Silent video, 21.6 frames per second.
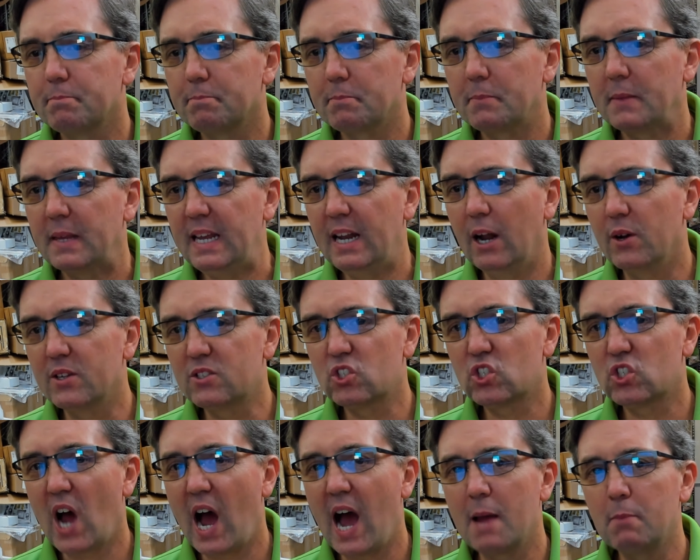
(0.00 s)
you know, it's
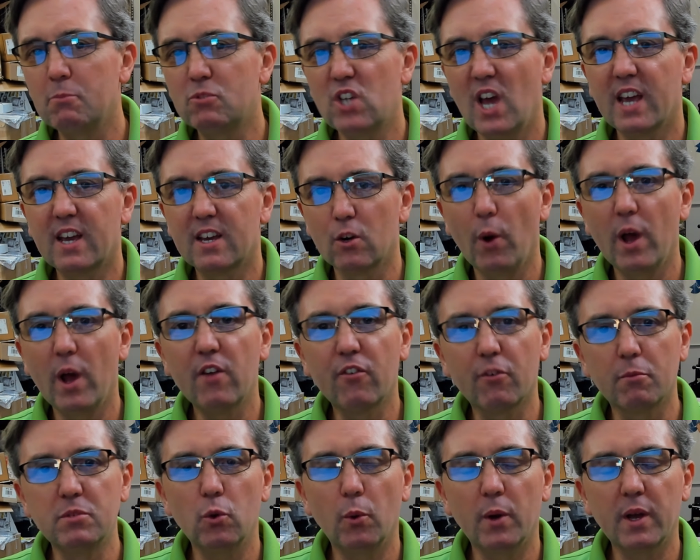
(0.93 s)
time taken away
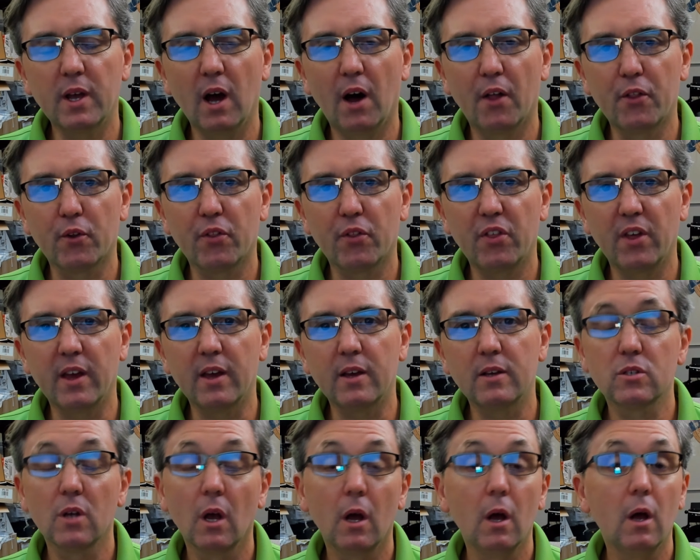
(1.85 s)
from doing other
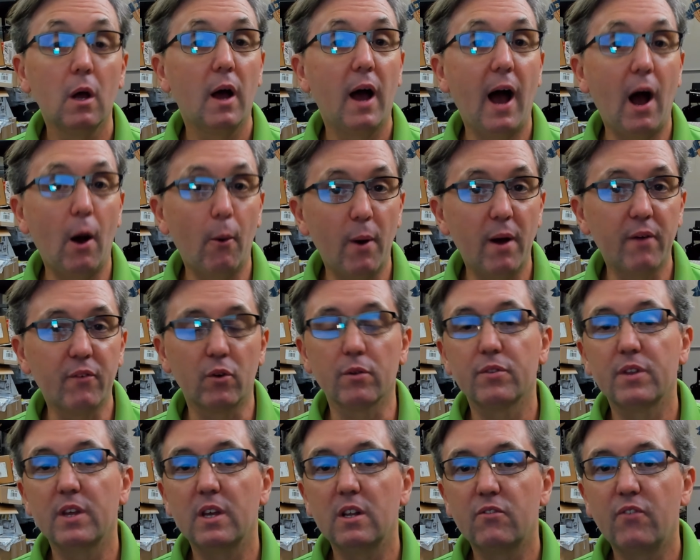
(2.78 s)
things. However,
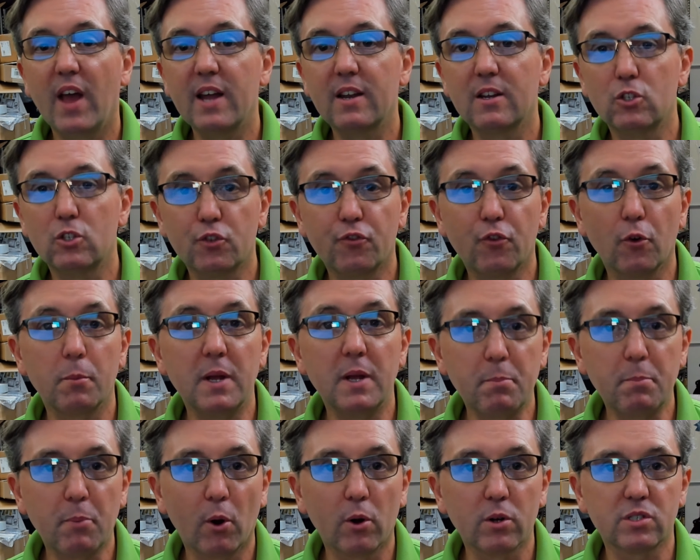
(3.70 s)
the advantage for me
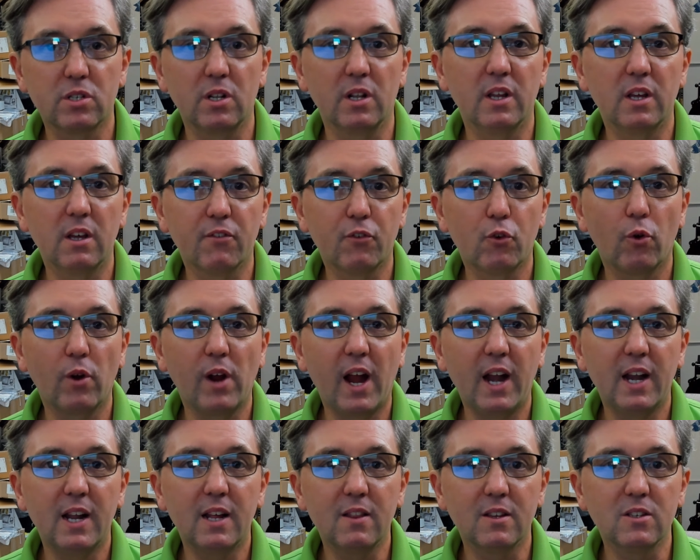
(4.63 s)
personally of
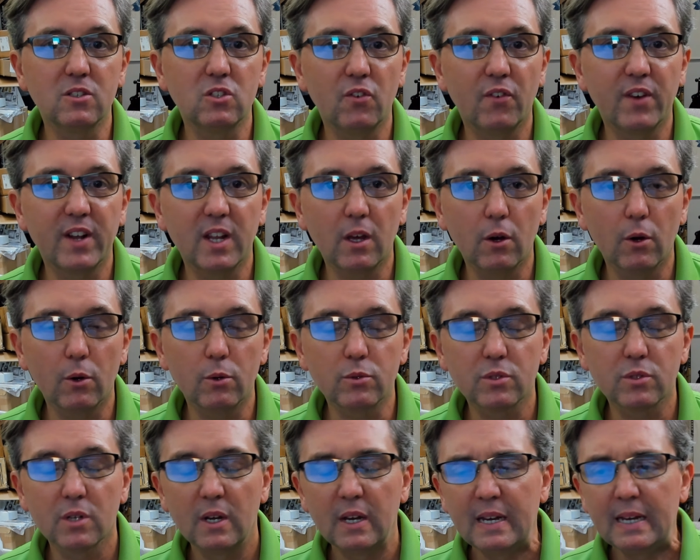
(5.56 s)
creating these
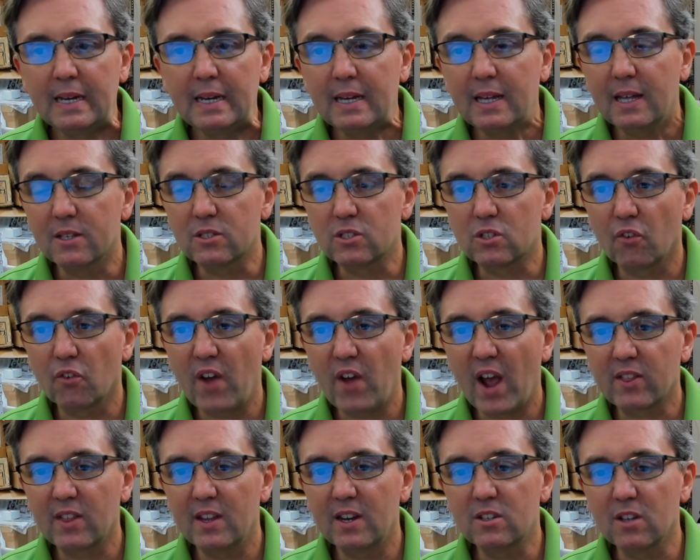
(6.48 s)
videos is the
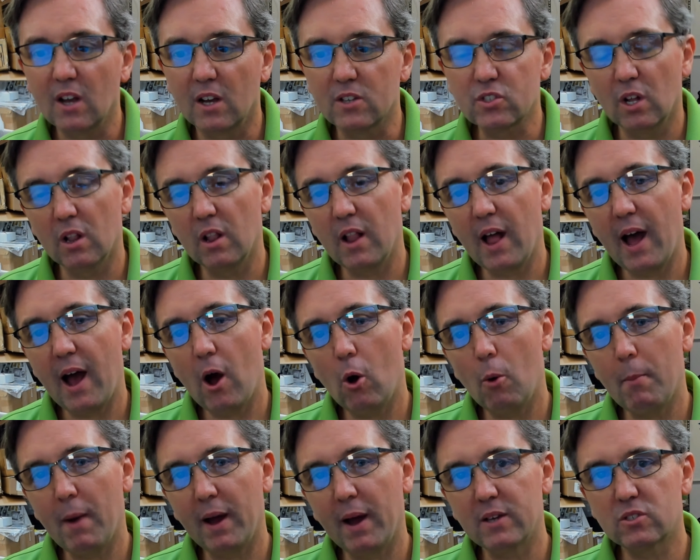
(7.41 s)
fact that it does allow
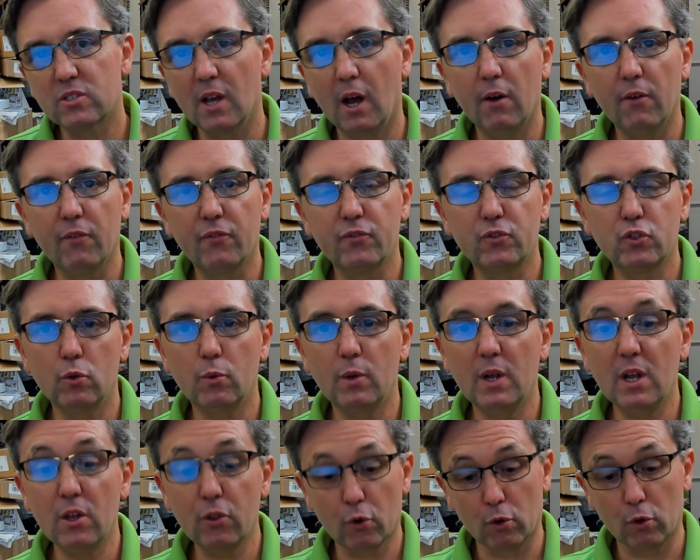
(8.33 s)
myself to
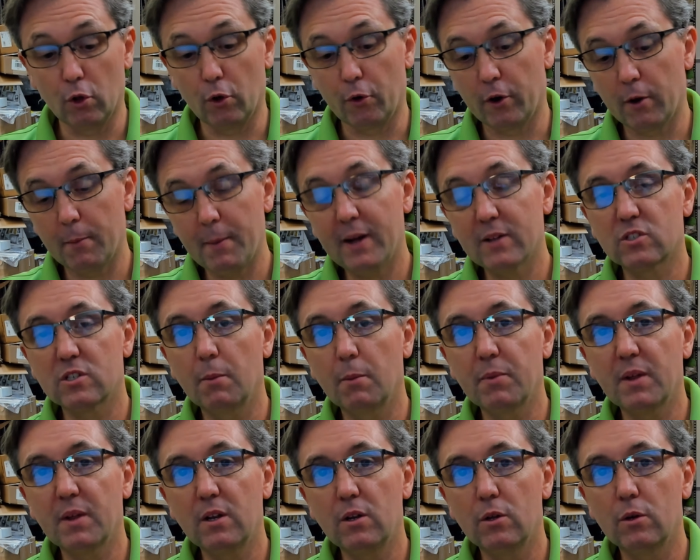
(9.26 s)
either learn about
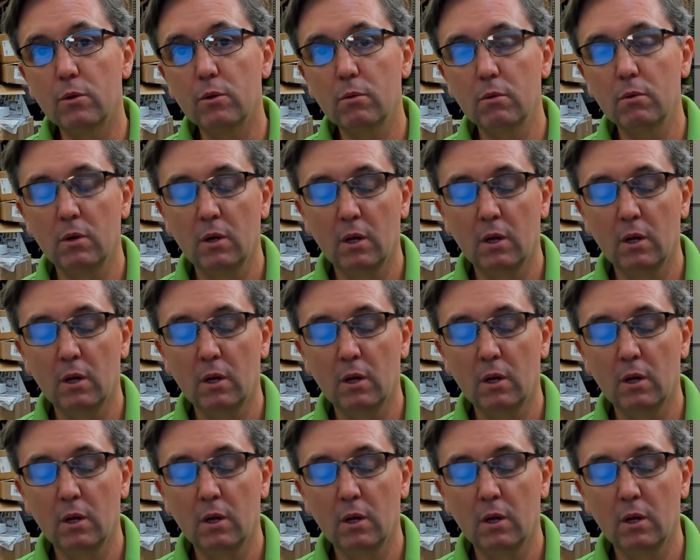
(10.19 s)
something new,